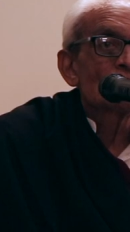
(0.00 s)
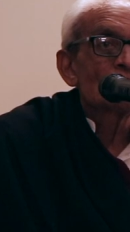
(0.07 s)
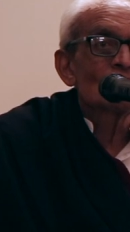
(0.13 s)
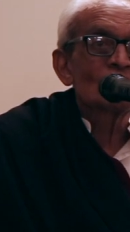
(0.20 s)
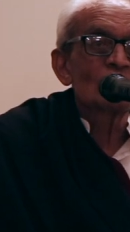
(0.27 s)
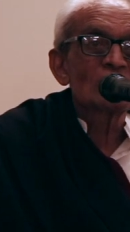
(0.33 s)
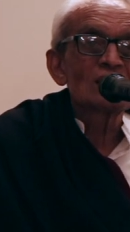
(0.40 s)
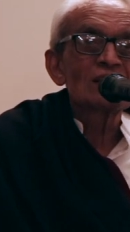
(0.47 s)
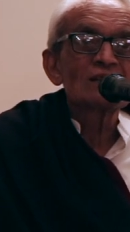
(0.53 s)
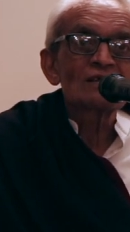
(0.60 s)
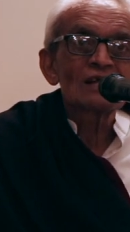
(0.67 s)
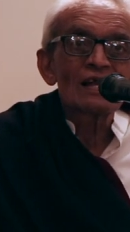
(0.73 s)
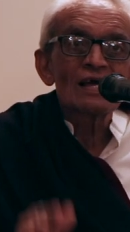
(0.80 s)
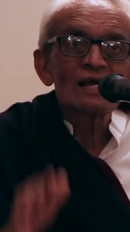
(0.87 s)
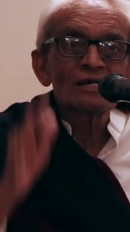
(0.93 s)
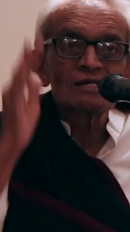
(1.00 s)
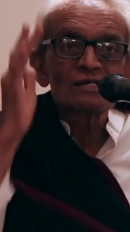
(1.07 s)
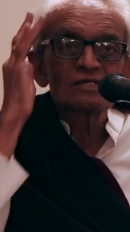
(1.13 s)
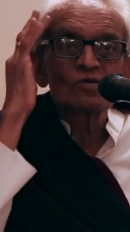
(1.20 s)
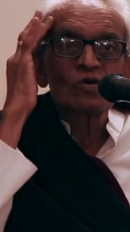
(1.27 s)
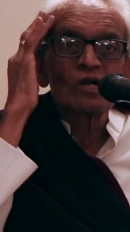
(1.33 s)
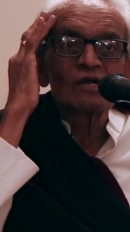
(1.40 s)
Our intellect
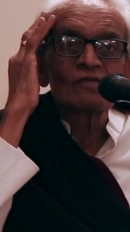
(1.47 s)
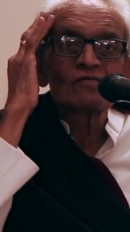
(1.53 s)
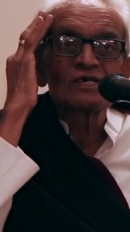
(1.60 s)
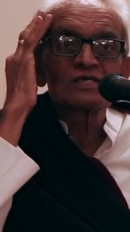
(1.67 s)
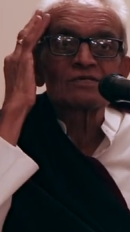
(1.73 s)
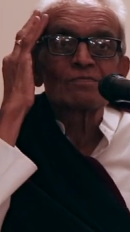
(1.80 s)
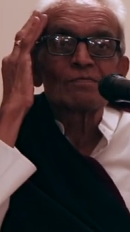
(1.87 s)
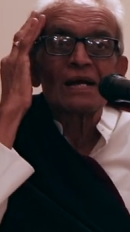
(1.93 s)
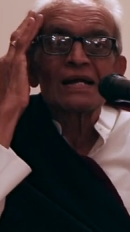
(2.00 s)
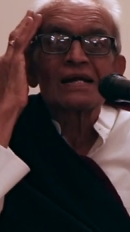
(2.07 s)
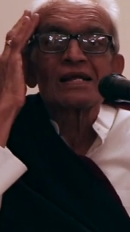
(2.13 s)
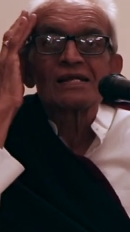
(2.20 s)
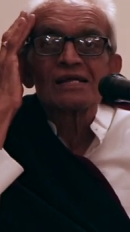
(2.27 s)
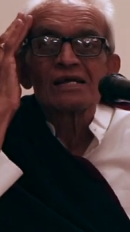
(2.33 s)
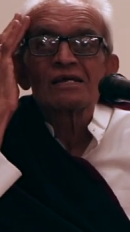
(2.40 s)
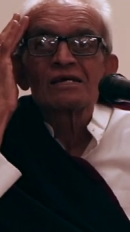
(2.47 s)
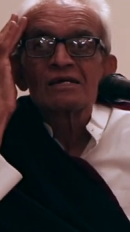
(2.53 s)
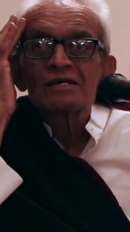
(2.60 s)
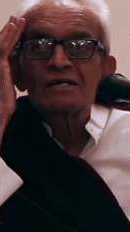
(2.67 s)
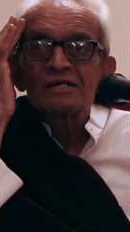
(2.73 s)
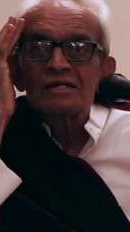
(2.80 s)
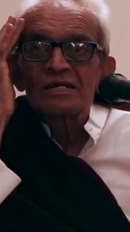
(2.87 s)
is always meddling
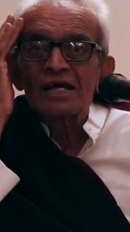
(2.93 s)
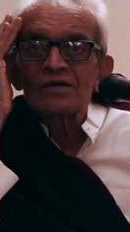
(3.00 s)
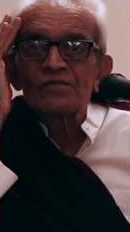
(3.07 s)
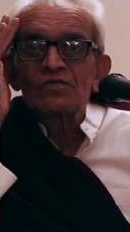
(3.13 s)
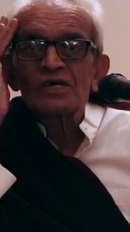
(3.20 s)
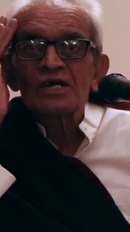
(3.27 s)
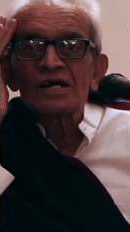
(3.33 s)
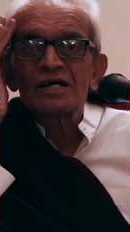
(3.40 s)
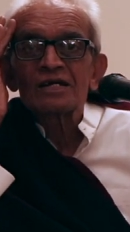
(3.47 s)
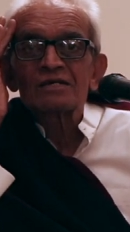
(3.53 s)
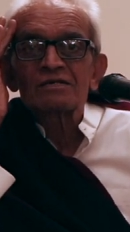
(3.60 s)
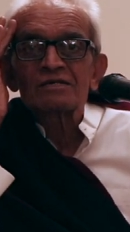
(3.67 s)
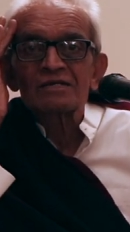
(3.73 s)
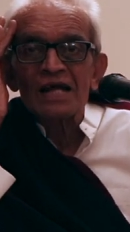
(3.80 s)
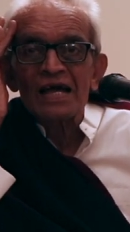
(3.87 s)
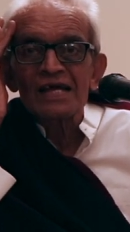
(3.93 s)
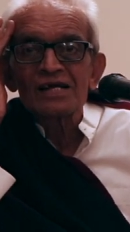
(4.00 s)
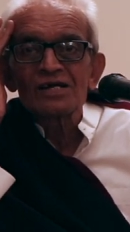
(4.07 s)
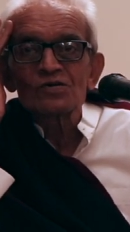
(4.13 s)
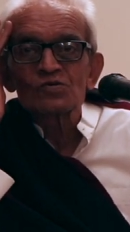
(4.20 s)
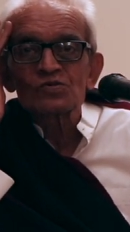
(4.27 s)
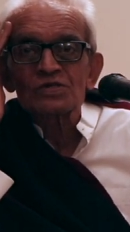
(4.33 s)
and we are
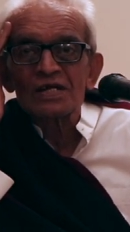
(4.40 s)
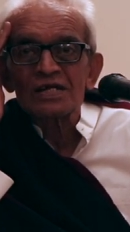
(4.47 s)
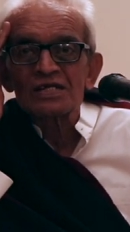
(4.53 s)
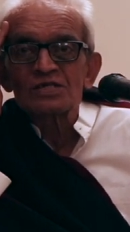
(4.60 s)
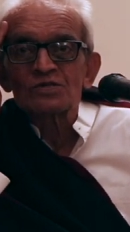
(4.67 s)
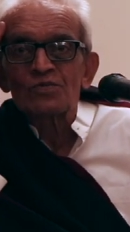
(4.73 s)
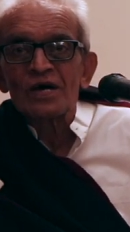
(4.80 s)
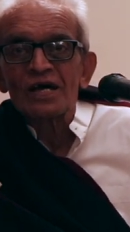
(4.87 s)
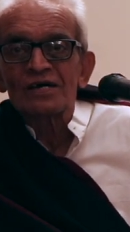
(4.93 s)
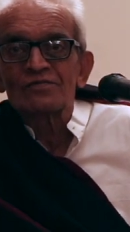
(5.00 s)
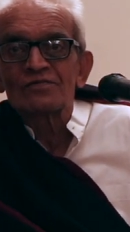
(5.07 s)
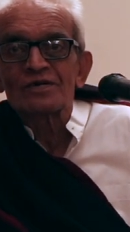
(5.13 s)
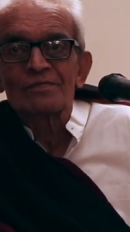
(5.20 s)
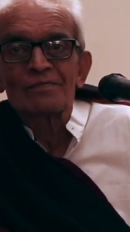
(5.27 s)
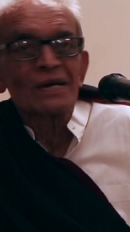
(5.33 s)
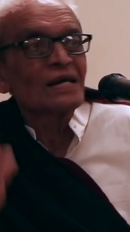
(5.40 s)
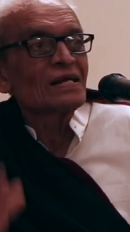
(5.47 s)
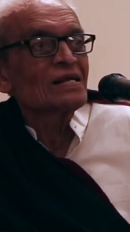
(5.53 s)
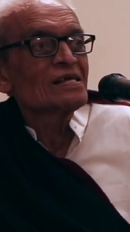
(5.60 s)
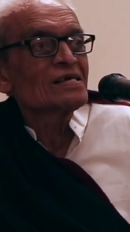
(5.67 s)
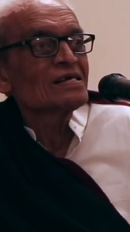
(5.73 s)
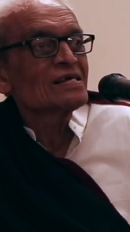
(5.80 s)
trying to satisfy our
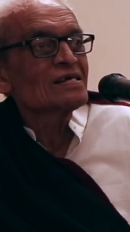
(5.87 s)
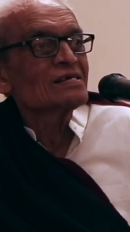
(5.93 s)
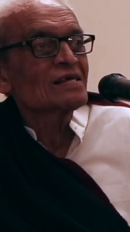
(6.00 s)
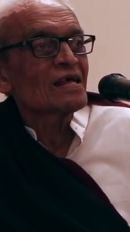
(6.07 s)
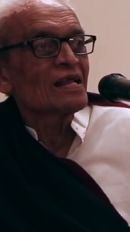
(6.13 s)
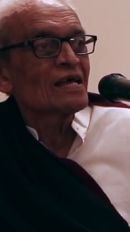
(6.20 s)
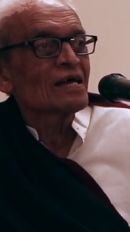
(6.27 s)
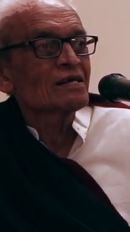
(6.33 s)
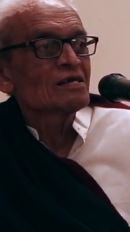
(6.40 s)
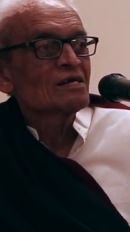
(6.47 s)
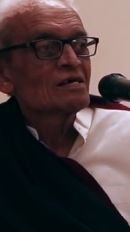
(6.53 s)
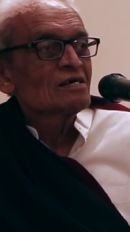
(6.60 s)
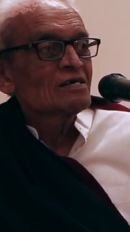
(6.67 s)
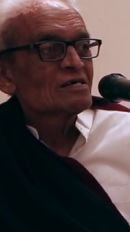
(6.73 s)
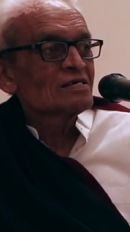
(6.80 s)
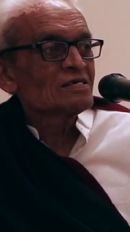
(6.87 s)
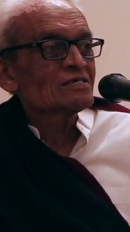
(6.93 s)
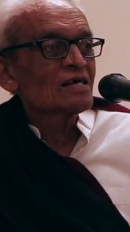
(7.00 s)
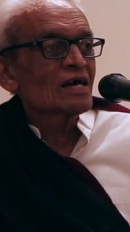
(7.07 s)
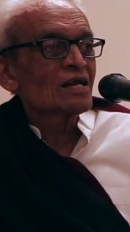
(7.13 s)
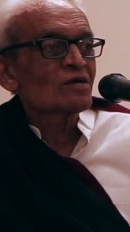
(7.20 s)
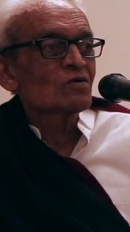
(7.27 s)
meddling intellect is
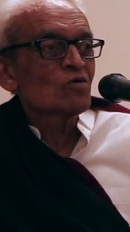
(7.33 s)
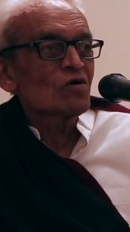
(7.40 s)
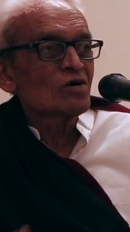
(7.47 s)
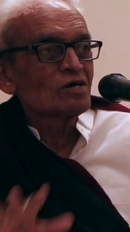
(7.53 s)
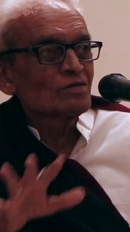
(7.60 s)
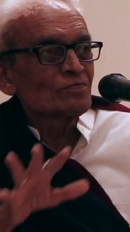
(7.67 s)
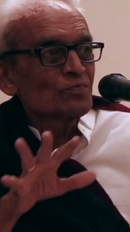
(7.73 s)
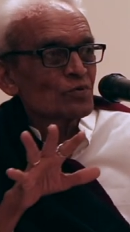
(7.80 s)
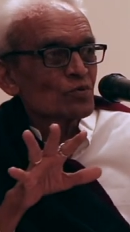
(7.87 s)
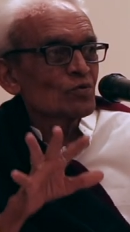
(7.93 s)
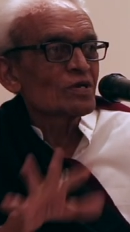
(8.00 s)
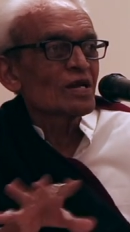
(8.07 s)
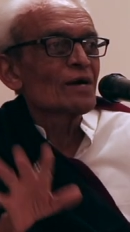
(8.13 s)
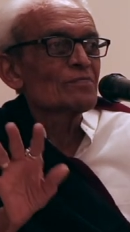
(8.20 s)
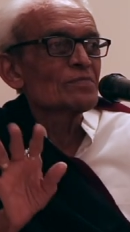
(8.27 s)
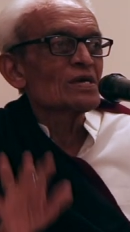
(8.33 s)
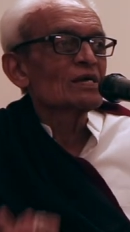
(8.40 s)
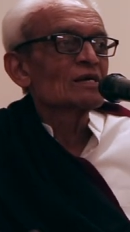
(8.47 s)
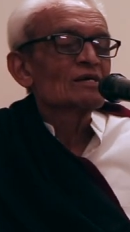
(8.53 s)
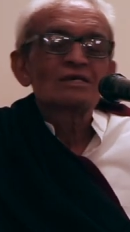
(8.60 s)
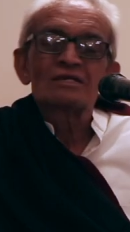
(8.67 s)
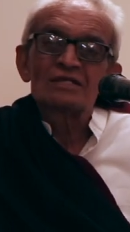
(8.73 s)
a wrong
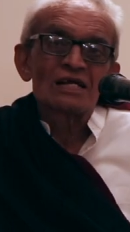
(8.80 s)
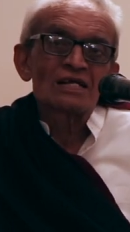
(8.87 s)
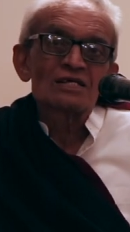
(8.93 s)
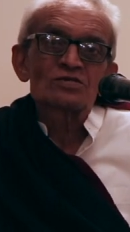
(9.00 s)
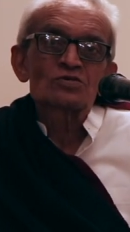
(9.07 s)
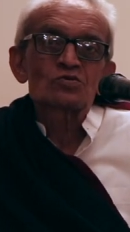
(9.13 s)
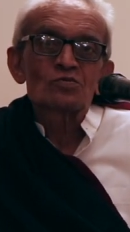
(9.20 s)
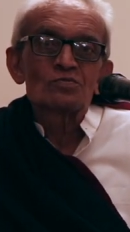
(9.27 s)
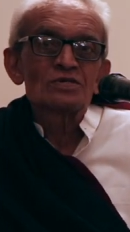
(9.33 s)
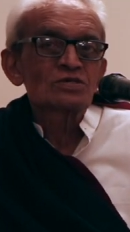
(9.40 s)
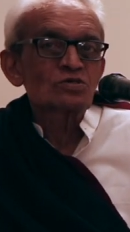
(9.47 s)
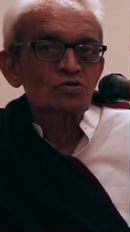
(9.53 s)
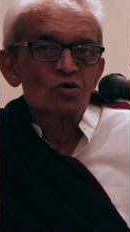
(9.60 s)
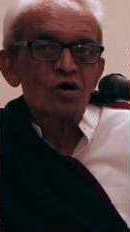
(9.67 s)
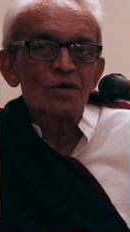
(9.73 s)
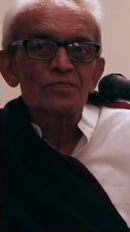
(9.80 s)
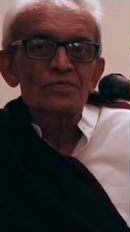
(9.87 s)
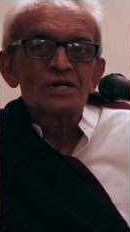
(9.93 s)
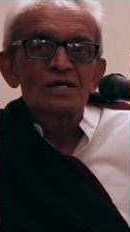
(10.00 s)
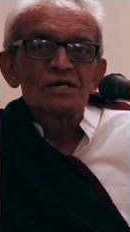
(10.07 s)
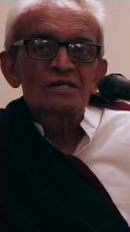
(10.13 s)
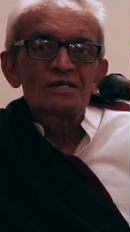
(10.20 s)
programming that has to be
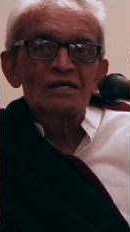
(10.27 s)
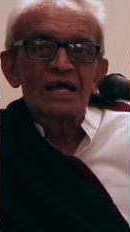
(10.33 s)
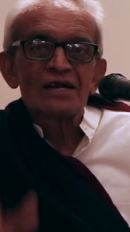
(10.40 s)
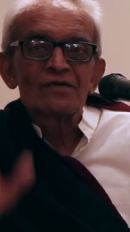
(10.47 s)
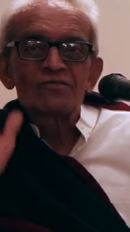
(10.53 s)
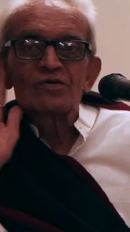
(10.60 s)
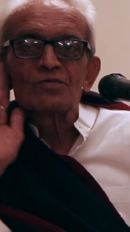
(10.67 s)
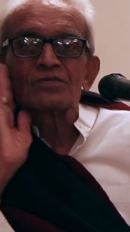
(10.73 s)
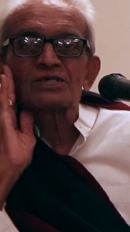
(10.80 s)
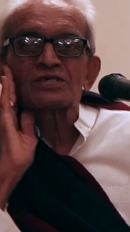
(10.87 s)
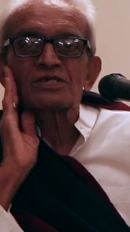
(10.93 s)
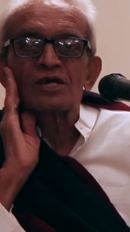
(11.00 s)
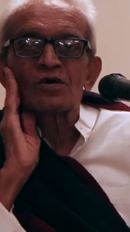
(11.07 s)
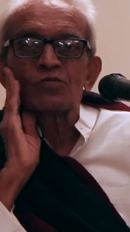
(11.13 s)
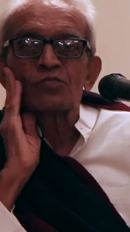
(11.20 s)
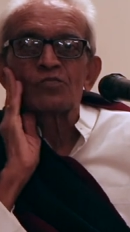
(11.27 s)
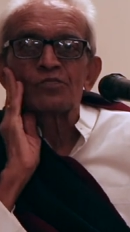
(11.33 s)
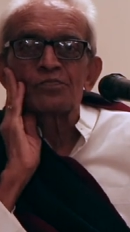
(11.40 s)
stopped and we must have